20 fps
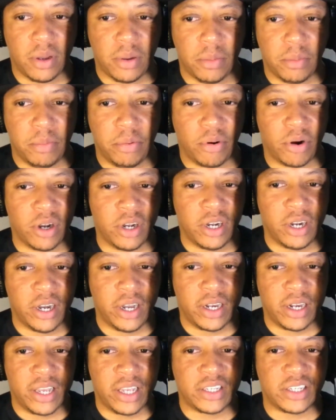
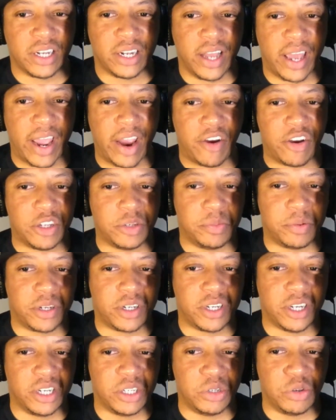Bron is hilarious
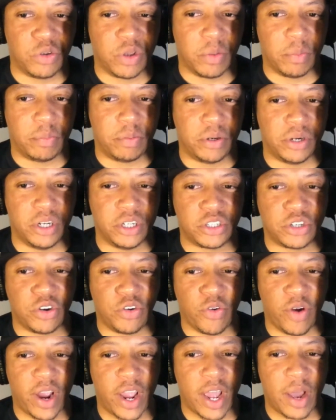because you can push,
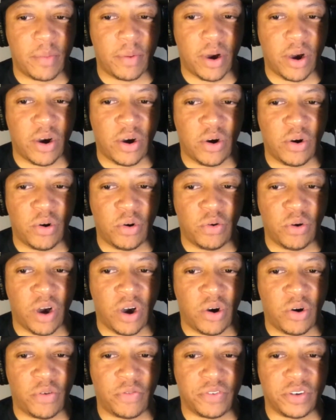grab, hold
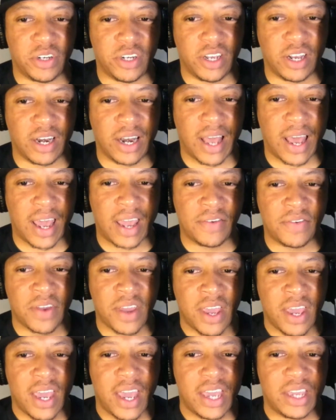on for dear life
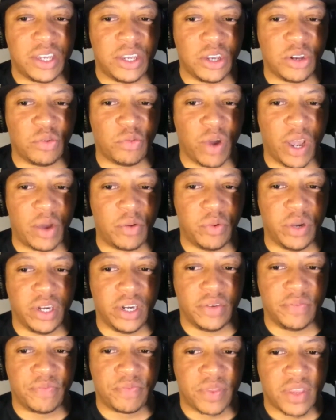and get away with
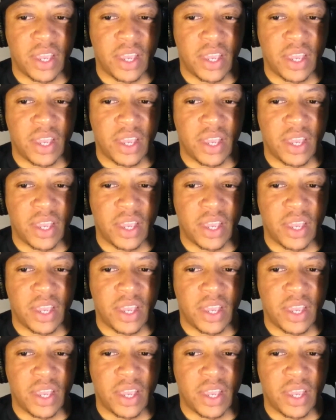it.